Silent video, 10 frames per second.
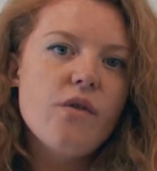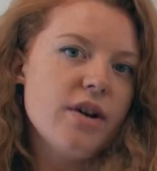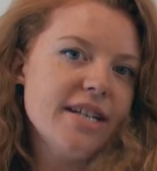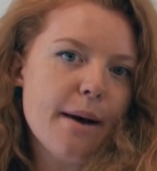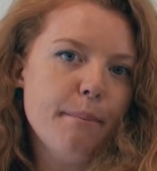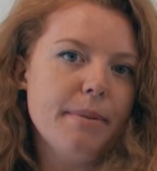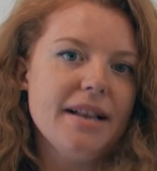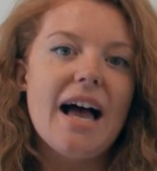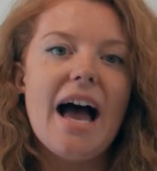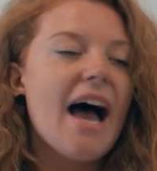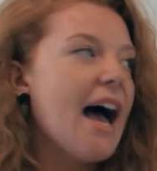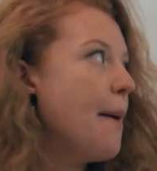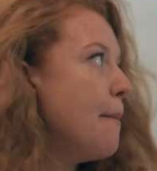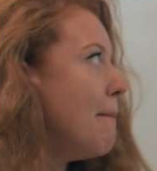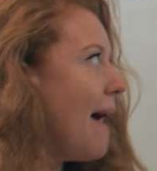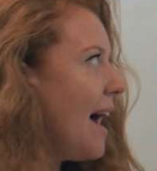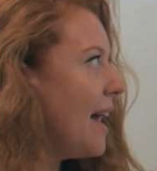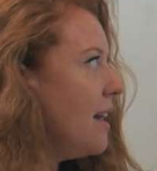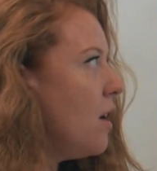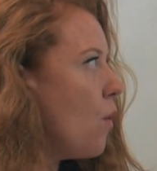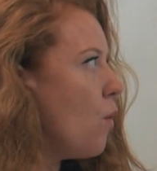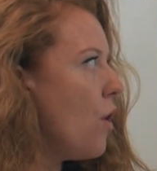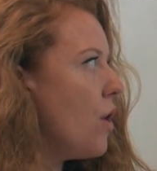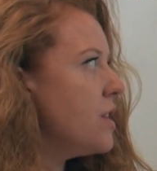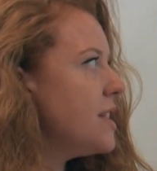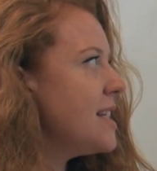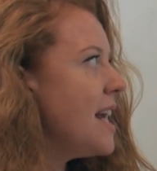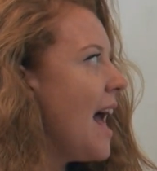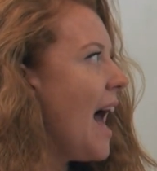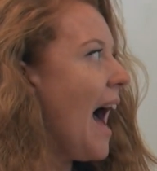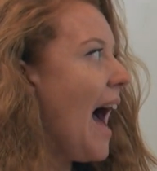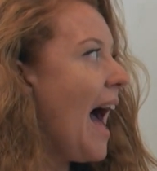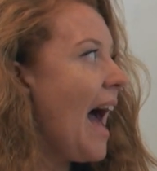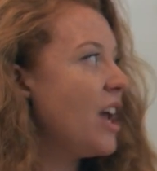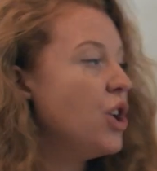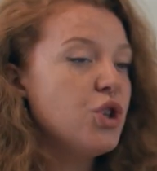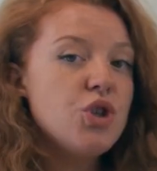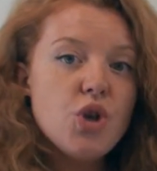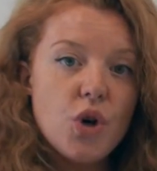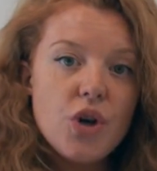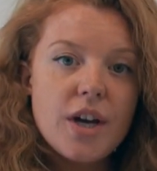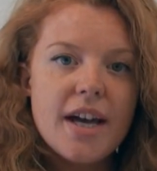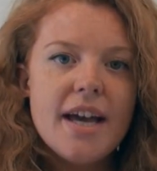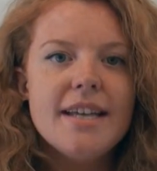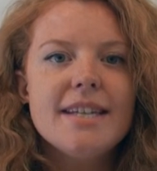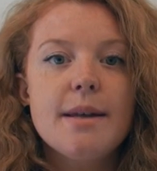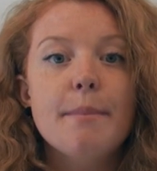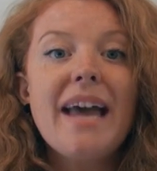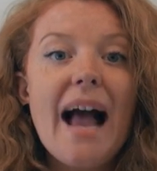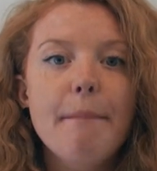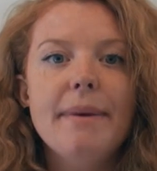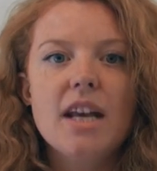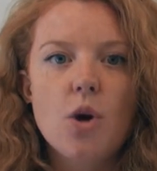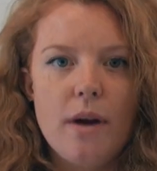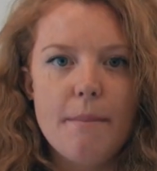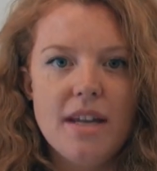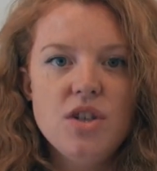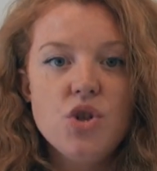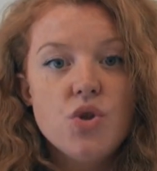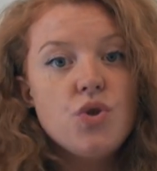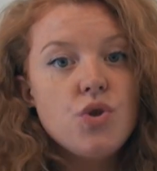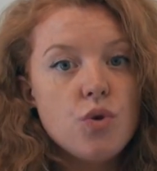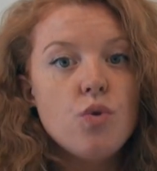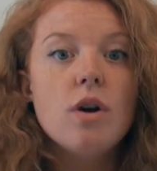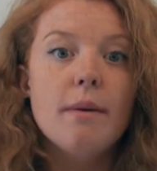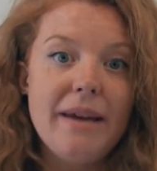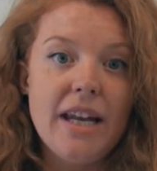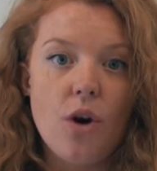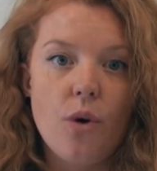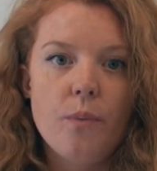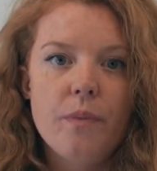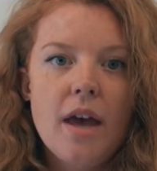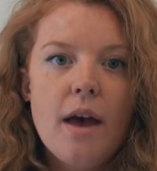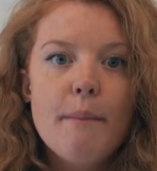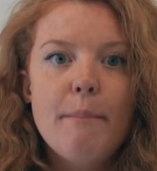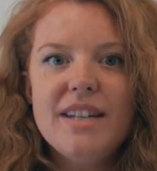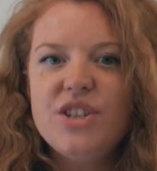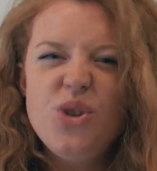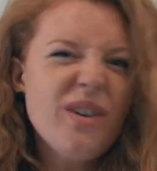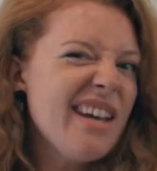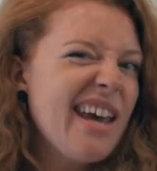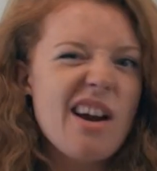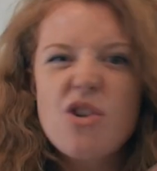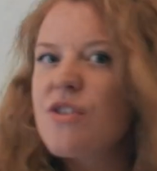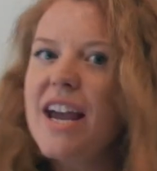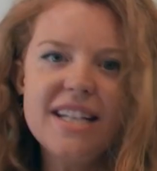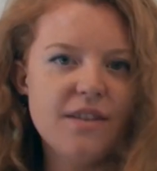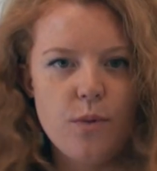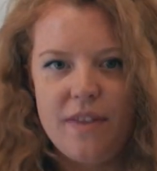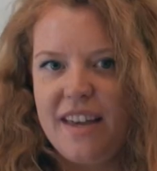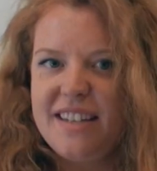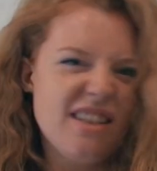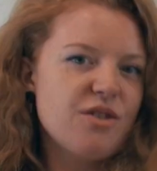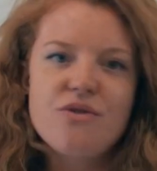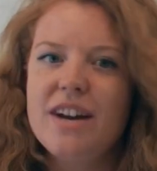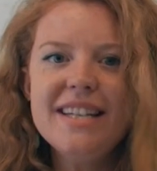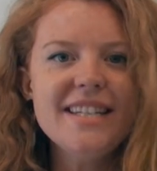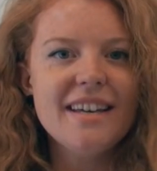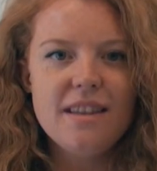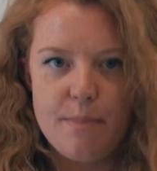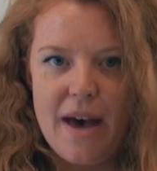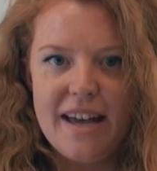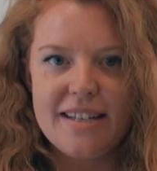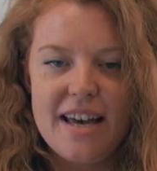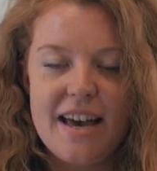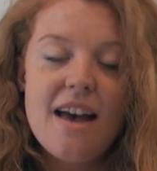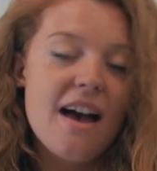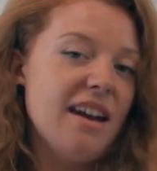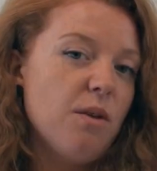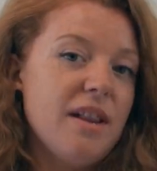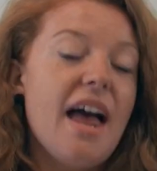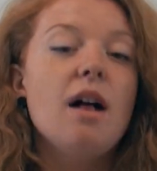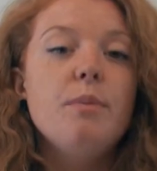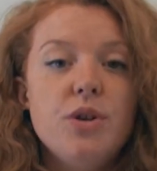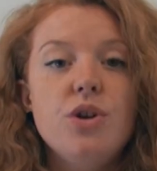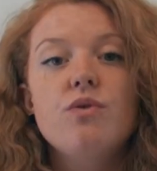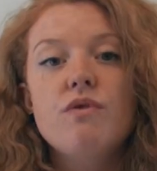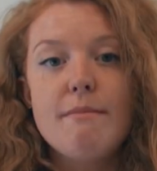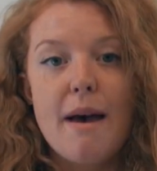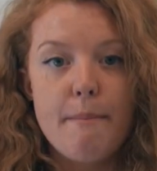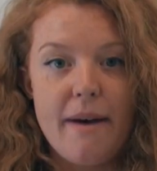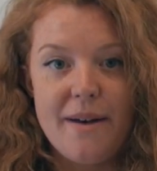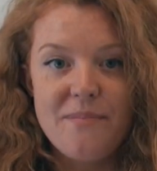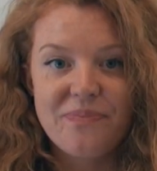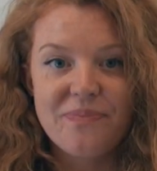For example, mine was I took some camping equipment to Camino. But you can get creative with this. The crazier the better, and it will help you remember.